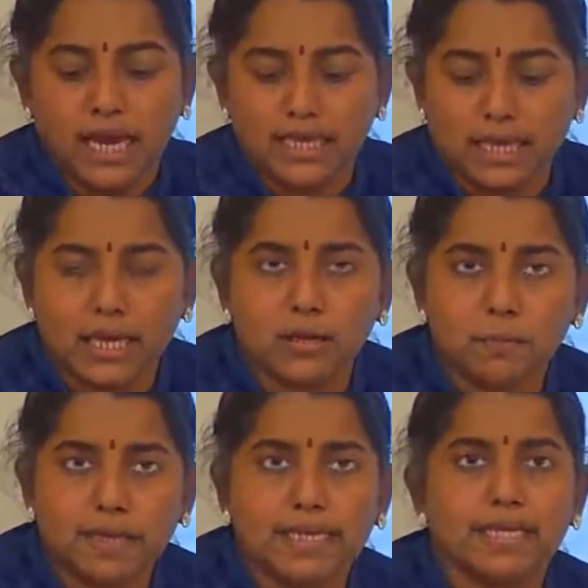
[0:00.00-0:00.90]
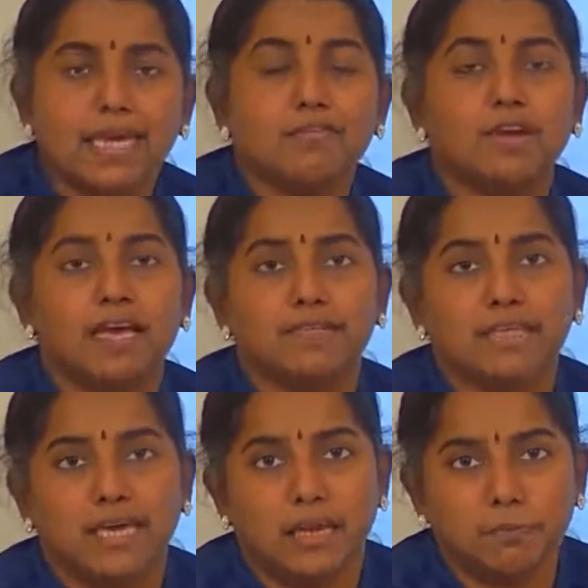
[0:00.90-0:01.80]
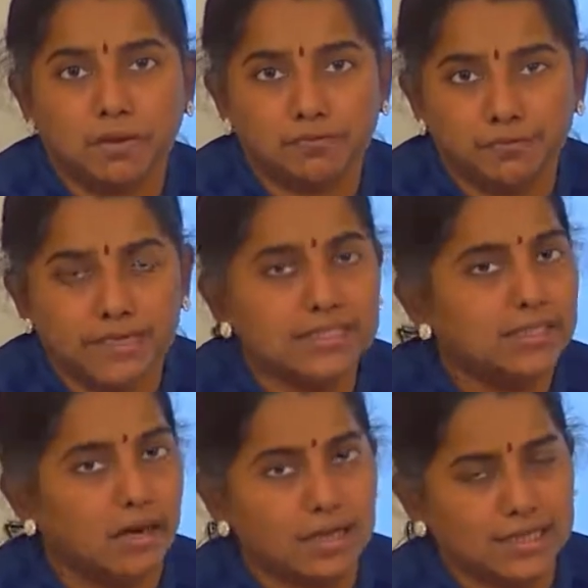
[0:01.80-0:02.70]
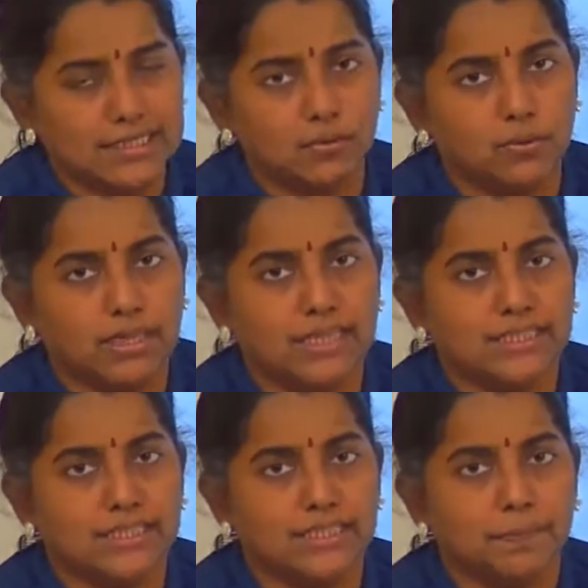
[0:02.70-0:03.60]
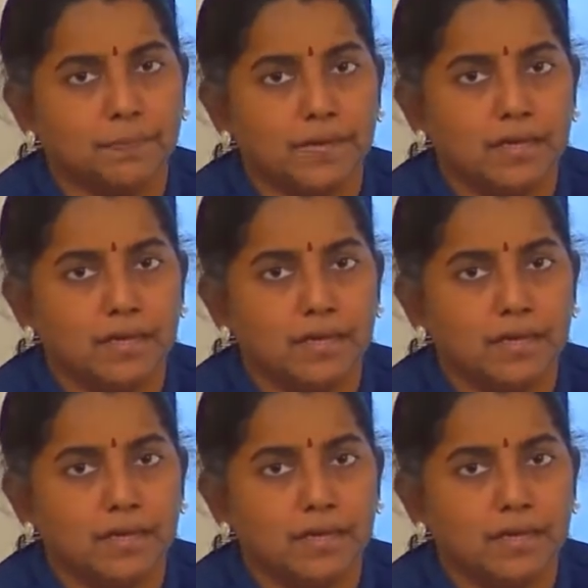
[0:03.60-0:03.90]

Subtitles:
An aeroplane can fly with the help of wings or its own engine.